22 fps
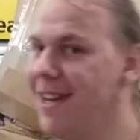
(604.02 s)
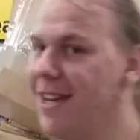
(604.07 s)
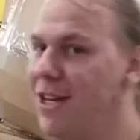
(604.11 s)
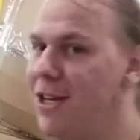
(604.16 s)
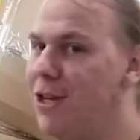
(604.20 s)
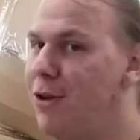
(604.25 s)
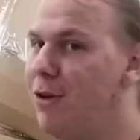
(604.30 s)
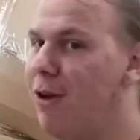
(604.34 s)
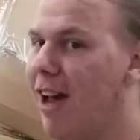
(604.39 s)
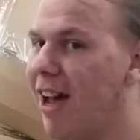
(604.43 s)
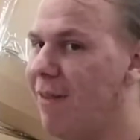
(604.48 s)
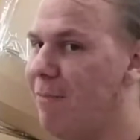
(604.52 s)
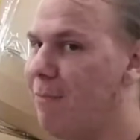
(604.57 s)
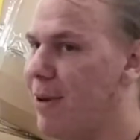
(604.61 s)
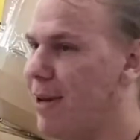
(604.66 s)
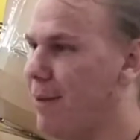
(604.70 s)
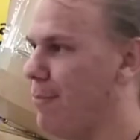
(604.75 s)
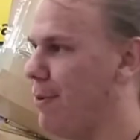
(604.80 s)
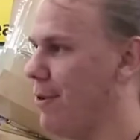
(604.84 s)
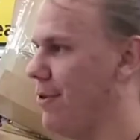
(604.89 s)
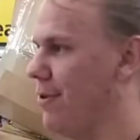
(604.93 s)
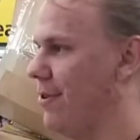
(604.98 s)
do you have
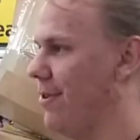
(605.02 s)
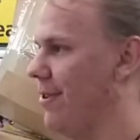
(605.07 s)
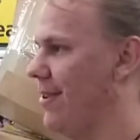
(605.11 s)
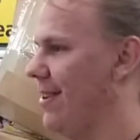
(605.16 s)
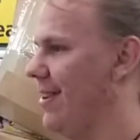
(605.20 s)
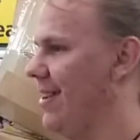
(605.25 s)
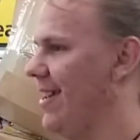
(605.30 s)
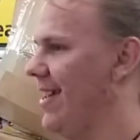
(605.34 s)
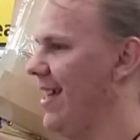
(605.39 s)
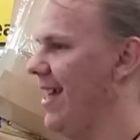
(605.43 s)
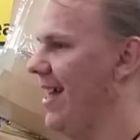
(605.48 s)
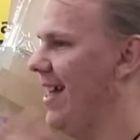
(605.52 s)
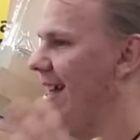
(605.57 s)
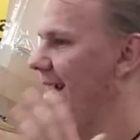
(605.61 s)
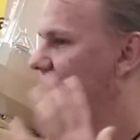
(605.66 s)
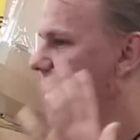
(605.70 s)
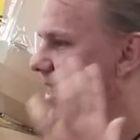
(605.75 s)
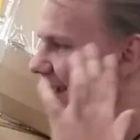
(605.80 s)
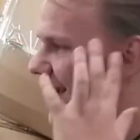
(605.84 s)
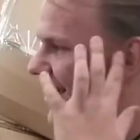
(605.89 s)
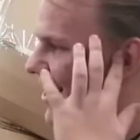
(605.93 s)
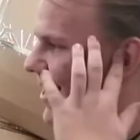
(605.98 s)
beeper? That is
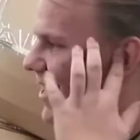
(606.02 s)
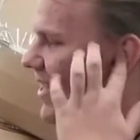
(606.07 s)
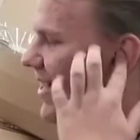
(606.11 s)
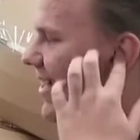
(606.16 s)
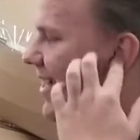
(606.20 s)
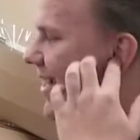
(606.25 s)
not pleasable.